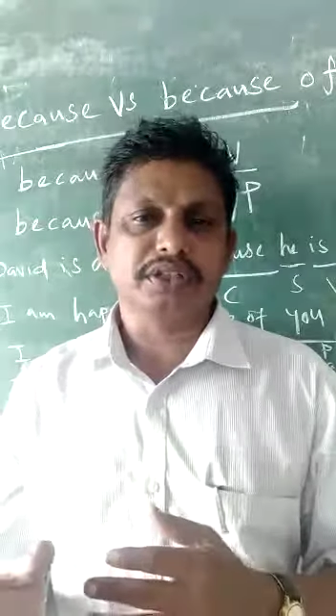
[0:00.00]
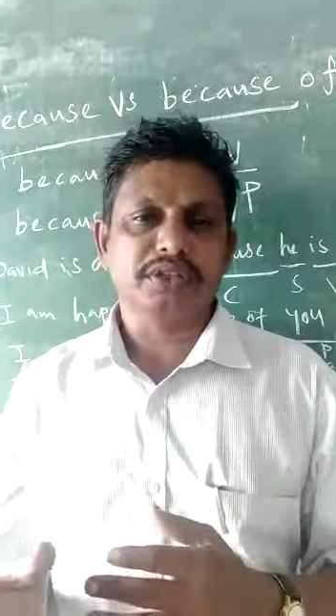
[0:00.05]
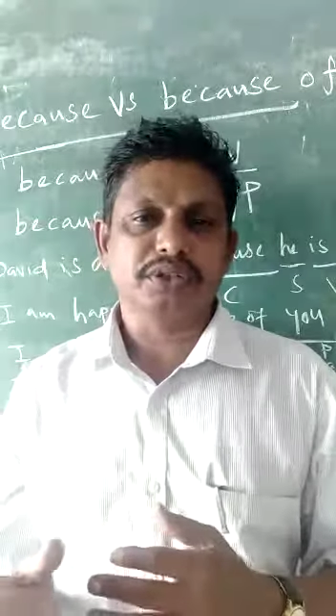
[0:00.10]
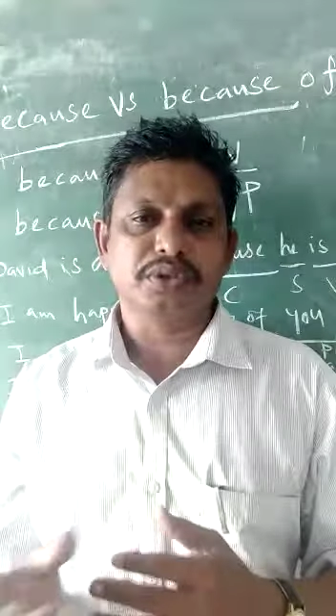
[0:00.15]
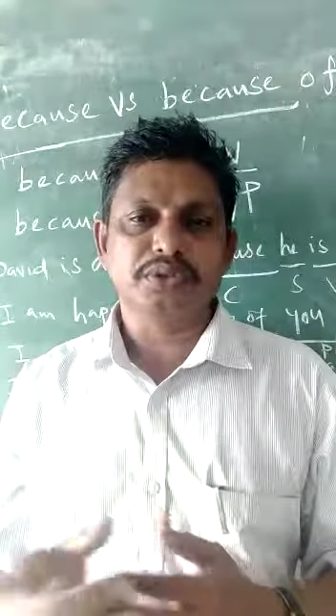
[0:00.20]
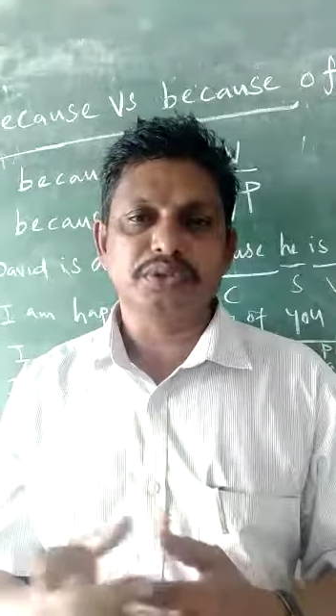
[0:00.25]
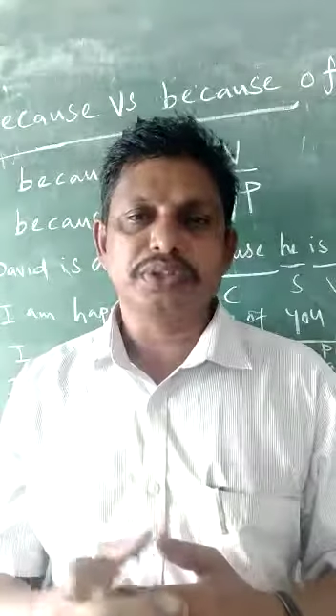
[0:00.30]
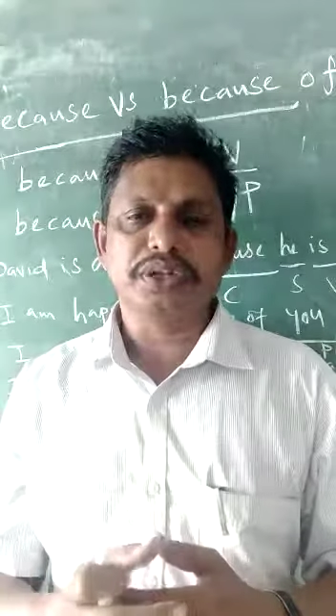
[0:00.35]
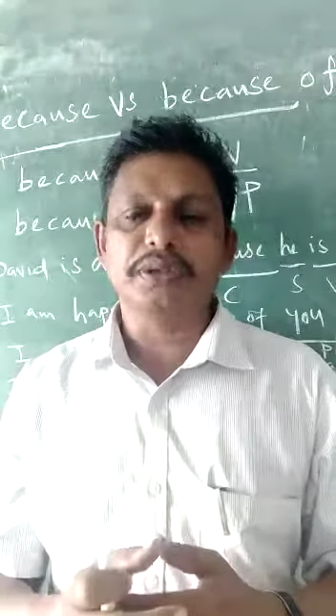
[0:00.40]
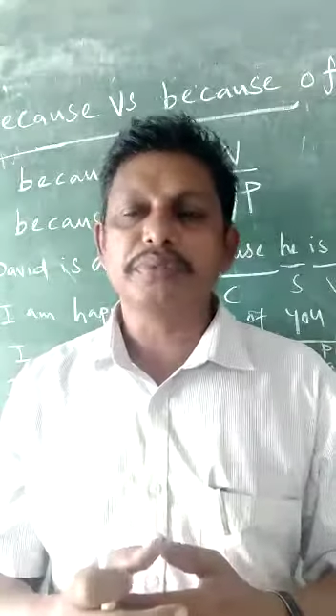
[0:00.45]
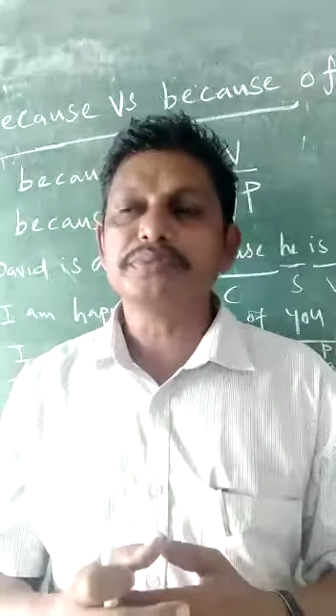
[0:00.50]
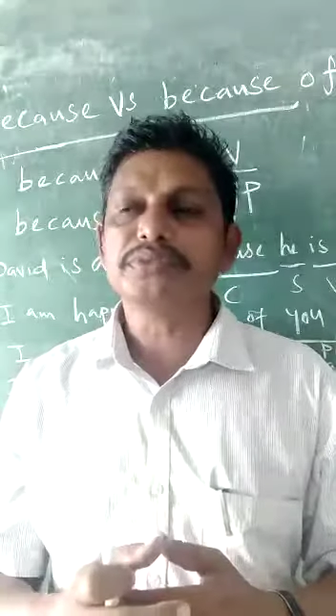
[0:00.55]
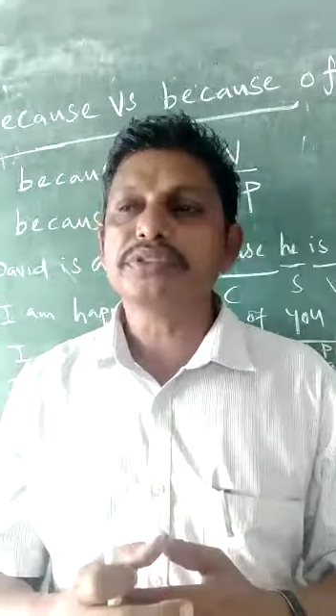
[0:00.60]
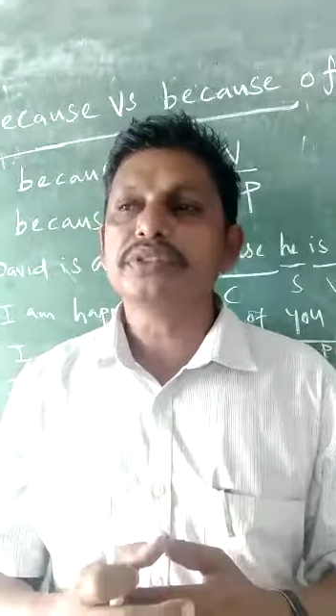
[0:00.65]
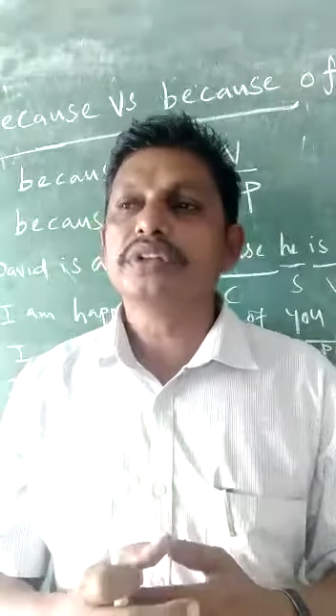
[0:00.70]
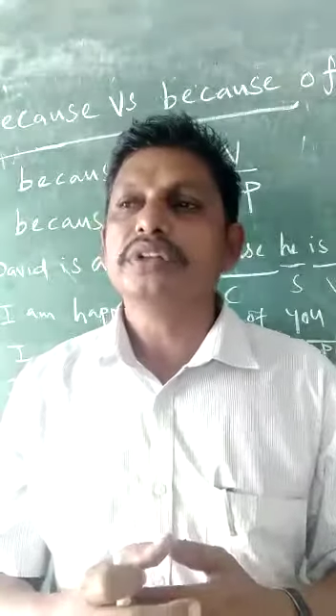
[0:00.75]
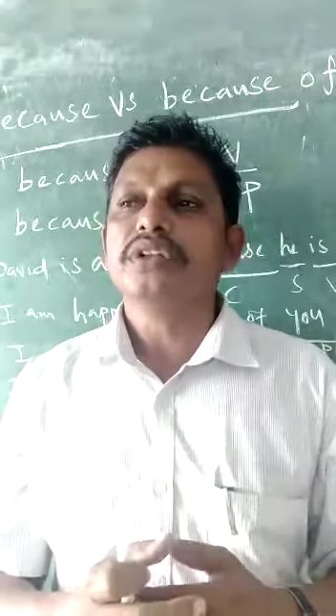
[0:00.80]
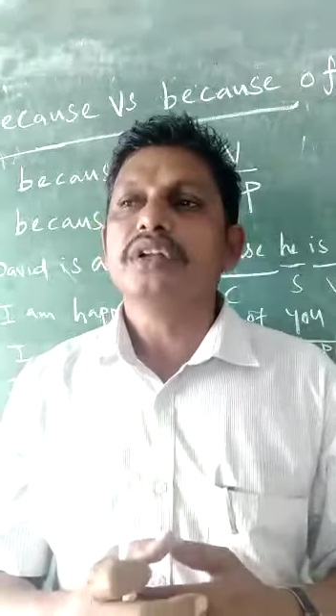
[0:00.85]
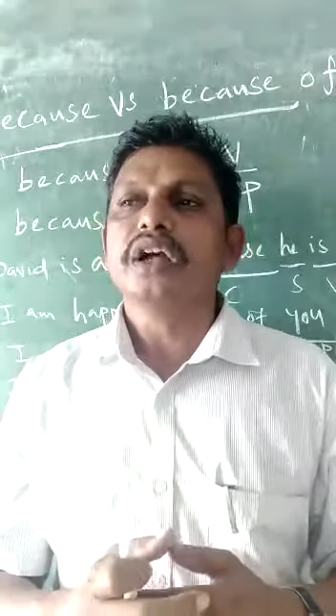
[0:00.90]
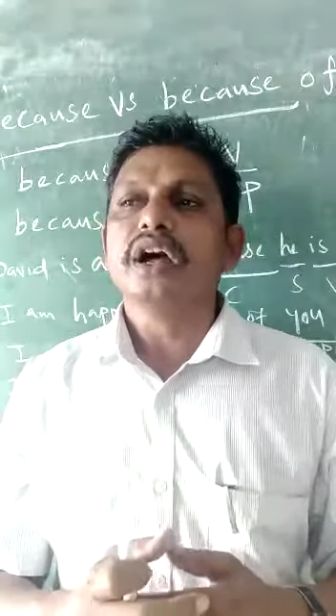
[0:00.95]
two terms
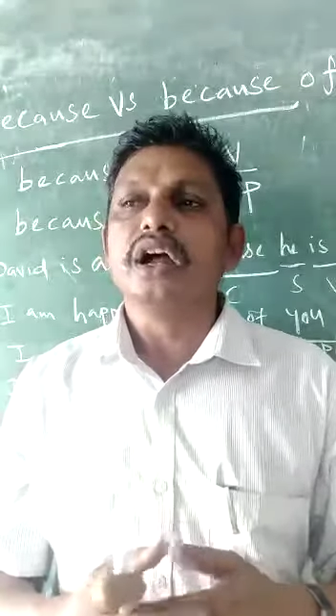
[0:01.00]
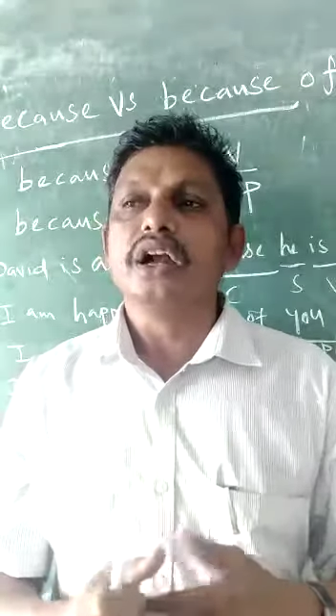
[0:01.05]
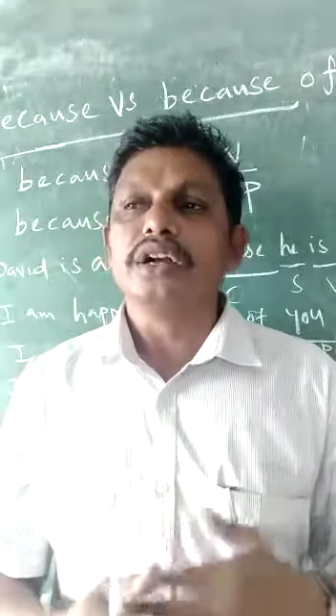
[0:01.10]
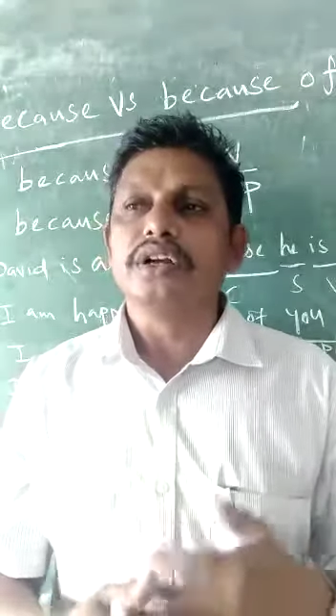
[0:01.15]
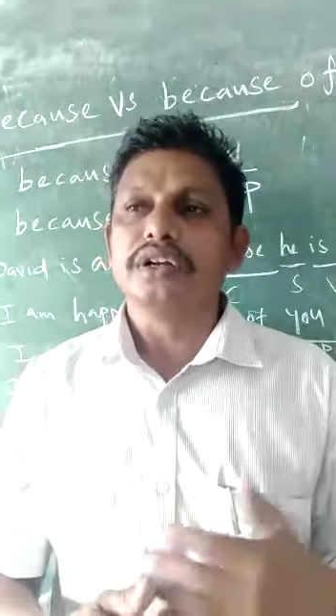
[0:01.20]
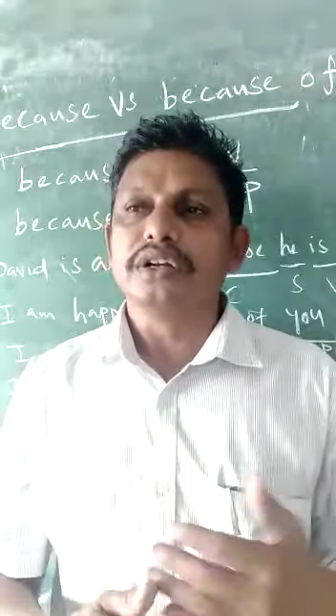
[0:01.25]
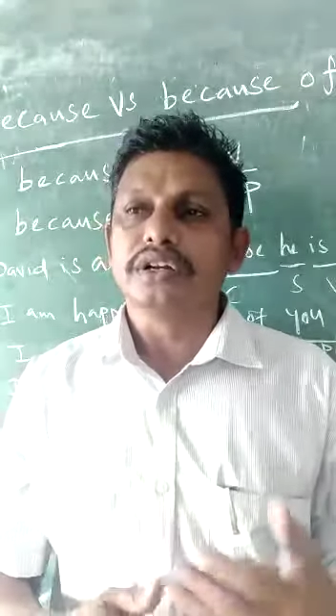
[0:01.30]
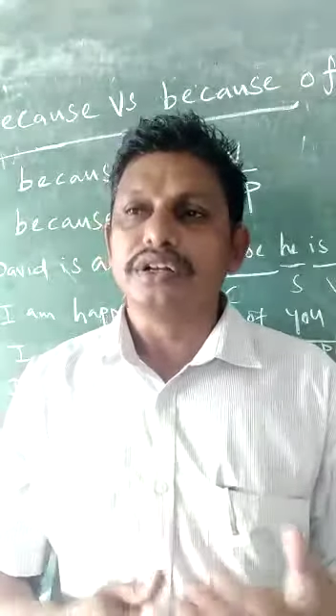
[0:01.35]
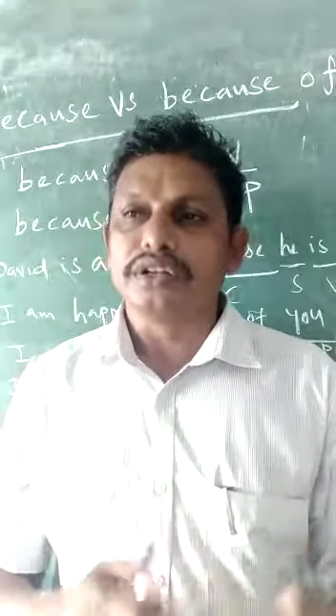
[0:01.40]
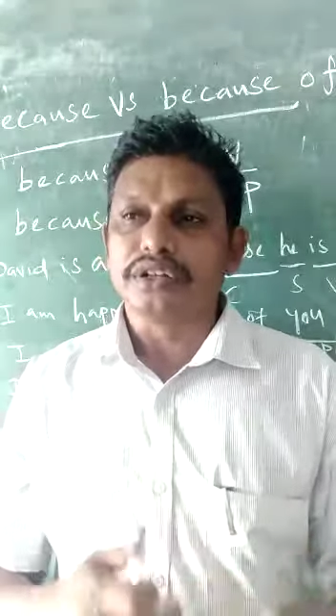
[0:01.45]
and